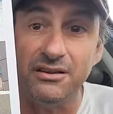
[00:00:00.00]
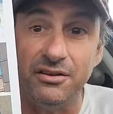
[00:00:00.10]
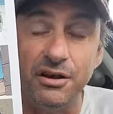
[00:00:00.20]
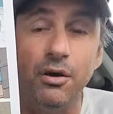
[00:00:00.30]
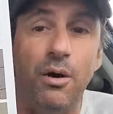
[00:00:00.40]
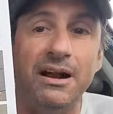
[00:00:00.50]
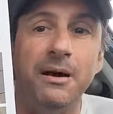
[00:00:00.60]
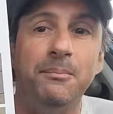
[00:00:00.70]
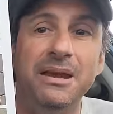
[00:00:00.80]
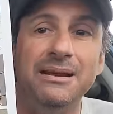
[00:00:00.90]
They're going to
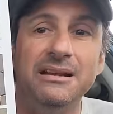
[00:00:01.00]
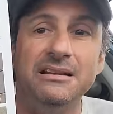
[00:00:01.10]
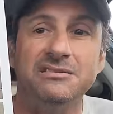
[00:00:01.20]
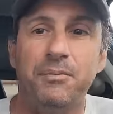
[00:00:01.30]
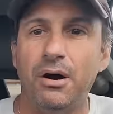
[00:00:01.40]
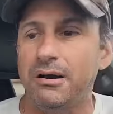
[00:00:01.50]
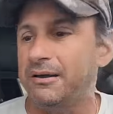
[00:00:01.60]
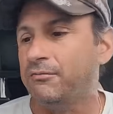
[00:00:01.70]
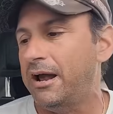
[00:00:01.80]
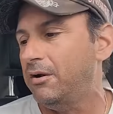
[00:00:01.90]
wind up being in this book.
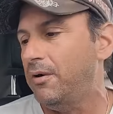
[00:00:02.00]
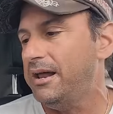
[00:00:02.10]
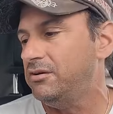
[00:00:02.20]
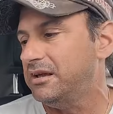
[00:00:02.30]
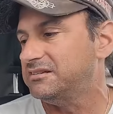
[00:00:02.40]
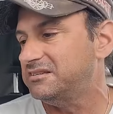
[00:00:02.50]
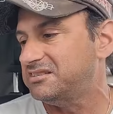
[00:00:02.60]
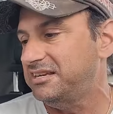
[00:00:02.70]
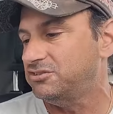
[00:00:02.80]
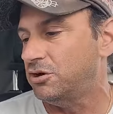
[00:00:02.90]
And right away, you get to
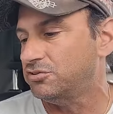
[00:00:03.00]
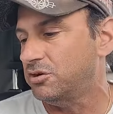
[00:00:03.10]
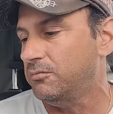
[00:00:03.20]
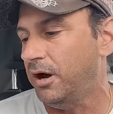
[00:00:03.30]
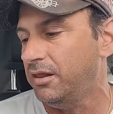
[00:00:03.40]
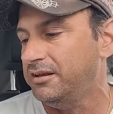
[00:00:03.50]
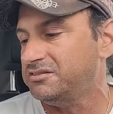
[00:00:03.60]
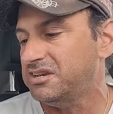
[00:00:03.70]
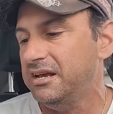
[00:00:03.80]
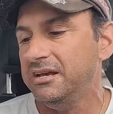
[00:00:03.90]
see JoJo
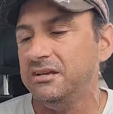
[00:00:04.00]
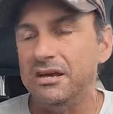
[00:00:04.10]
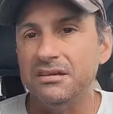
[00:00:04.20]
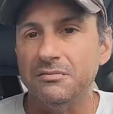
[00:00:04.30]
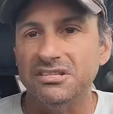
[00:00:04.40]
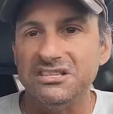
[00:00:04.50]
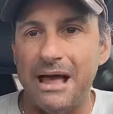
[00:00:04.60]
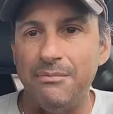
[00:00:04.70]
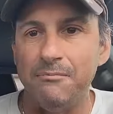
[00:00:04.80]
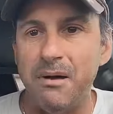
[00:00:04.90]
Mullins. You get to be
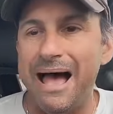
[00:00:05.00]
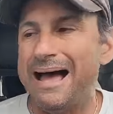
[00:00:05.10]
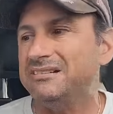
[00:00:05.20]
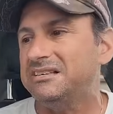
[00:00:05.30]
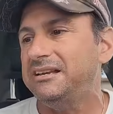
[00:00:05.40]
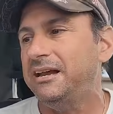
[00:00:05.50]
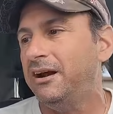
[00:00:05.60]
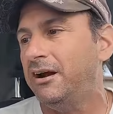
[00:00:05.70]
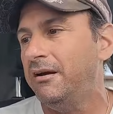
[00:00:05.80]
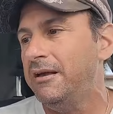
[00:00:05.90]
Simon Baz in
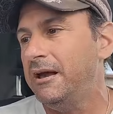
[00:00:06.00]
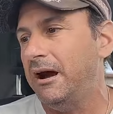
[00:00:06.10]
here.